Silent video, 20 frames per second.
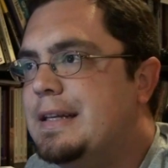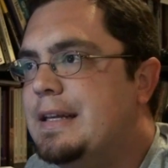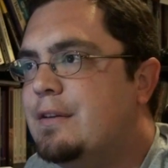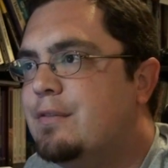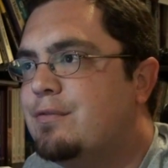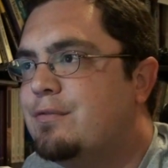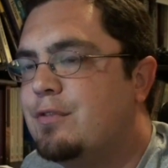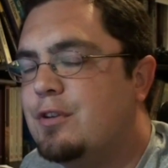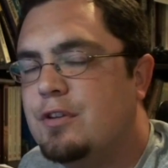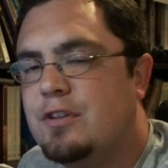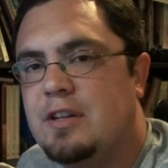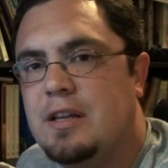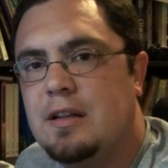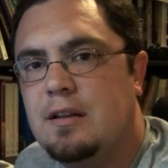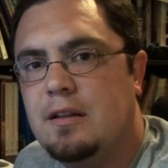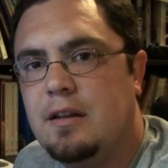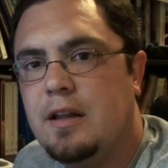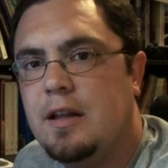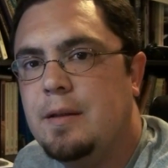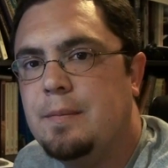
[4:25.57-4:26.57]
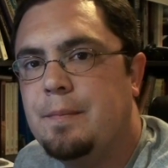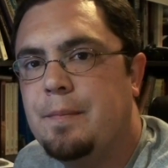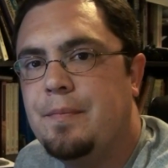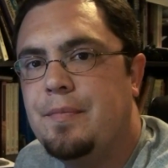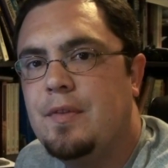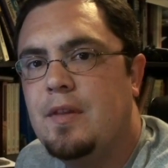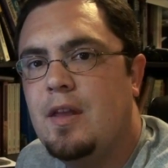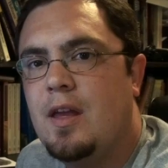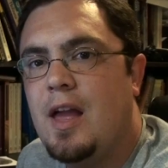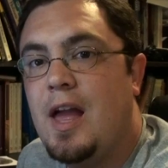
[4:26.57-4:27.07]
to give fertility,
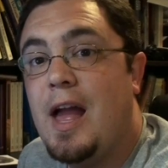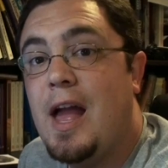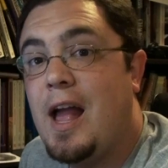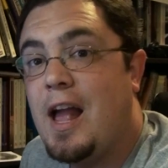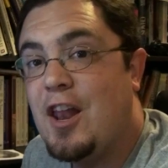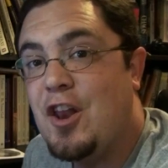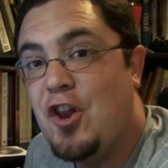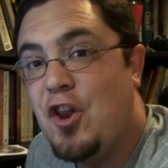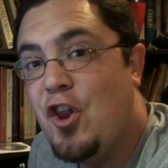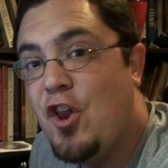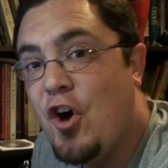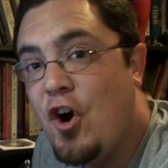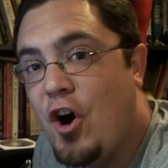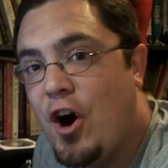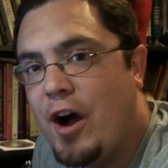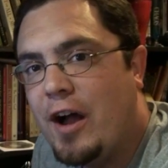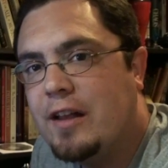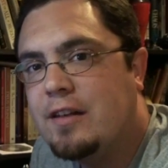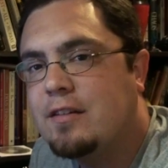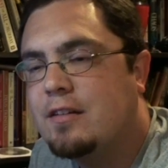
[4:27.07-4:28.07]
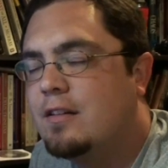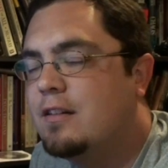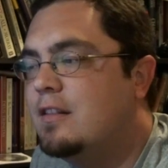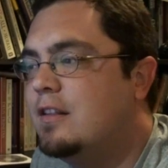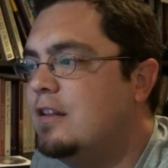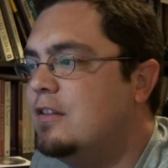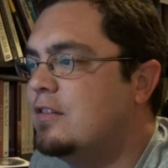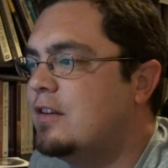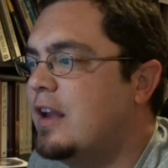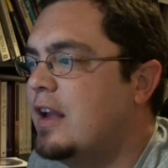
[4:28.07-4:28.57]
and not
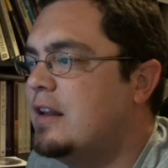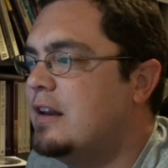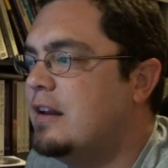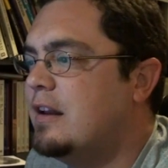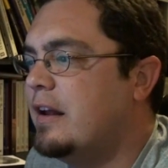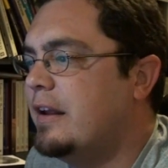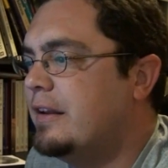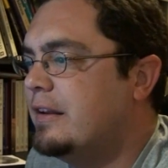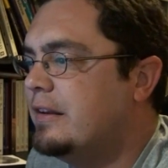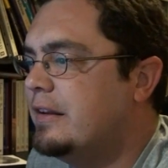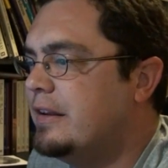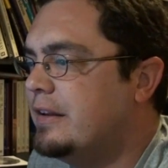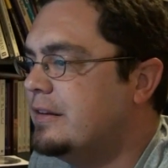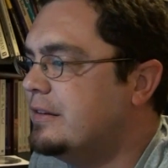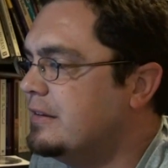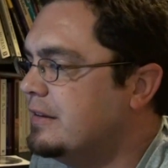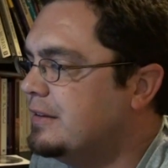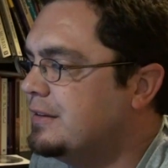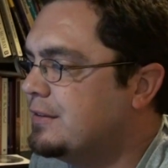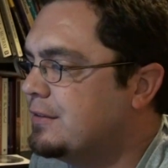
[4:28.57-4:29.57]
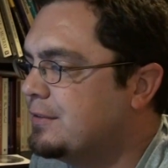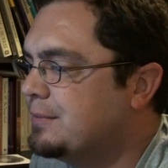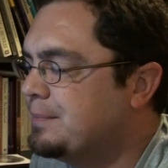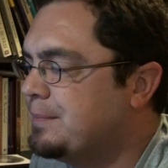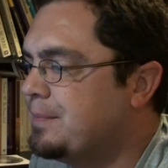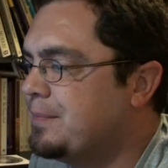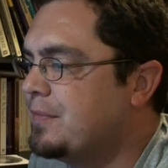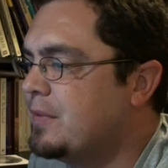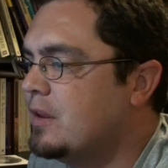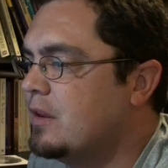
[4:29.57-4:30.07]
these Canaanite deities.
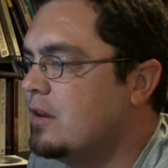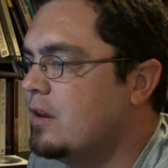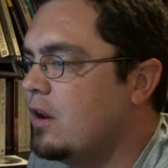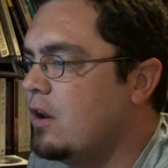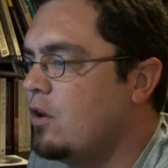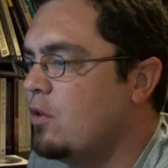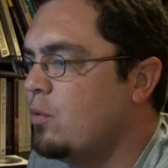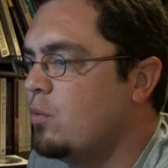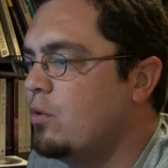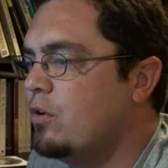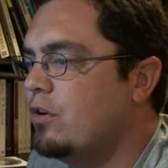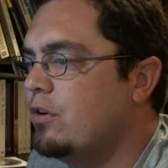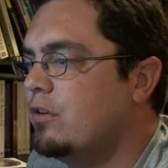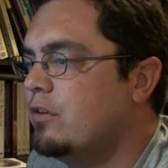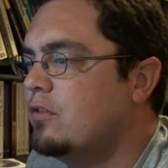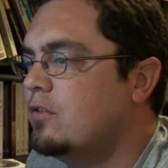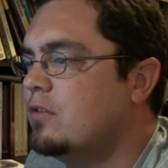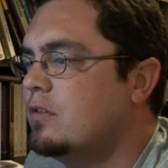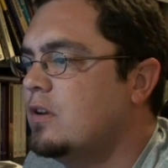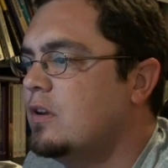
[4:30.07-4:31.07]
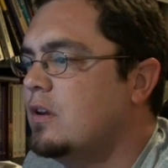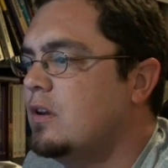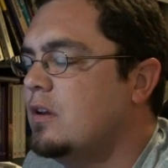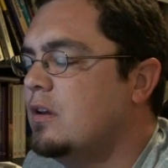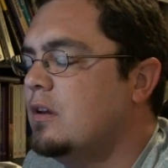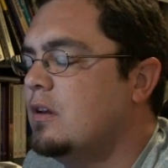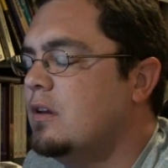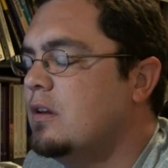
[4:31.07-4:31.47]
In other words,